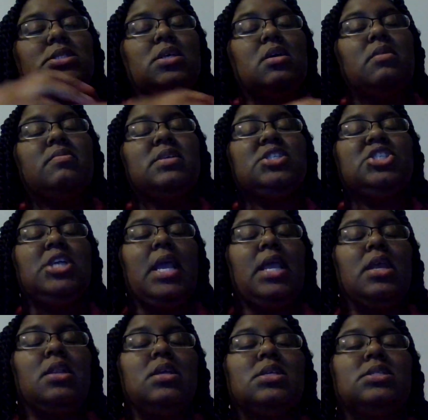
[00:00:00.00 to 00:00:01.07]
of the
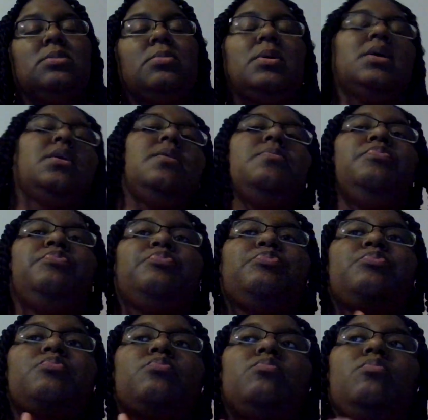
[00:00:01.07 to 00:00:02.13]
shakiness but
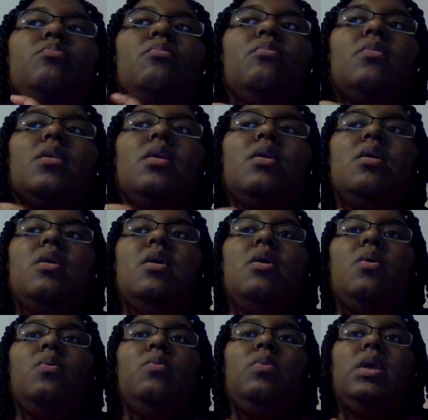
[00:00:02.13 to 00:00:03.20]

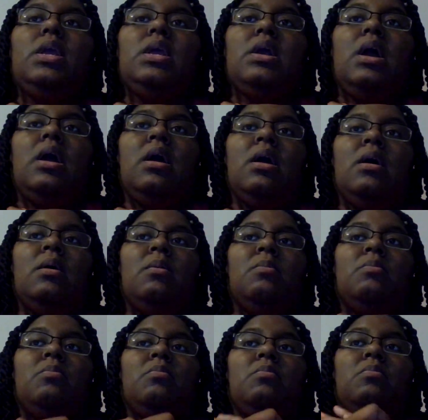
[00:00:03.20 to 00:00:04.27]
we
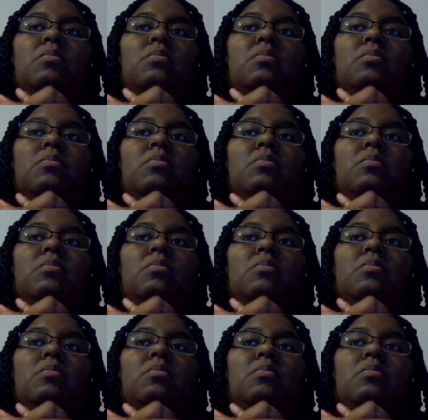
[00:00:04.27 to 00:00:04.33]
um